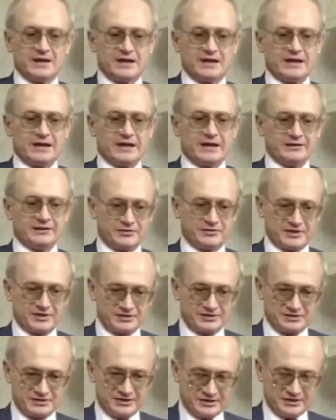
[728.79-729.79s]
Uh, and you
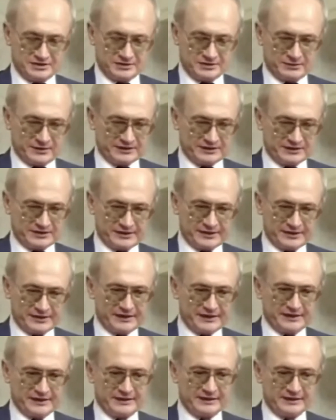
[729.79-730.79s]
can see it quite
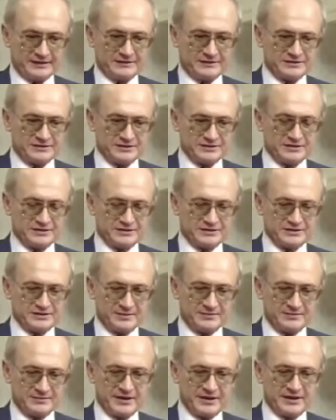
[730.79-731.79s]
clearly that in
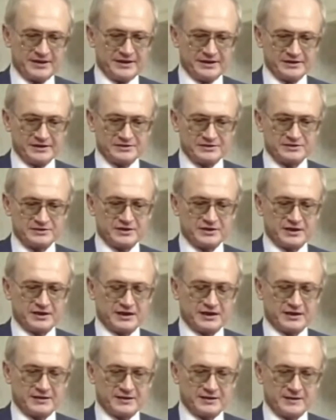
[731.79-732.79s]
some areas,
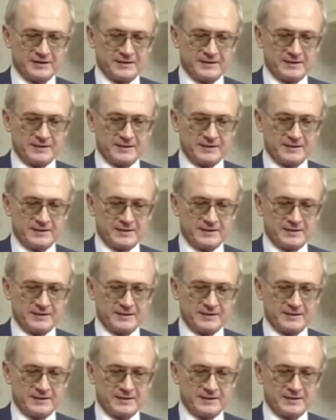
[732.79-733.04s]
uh,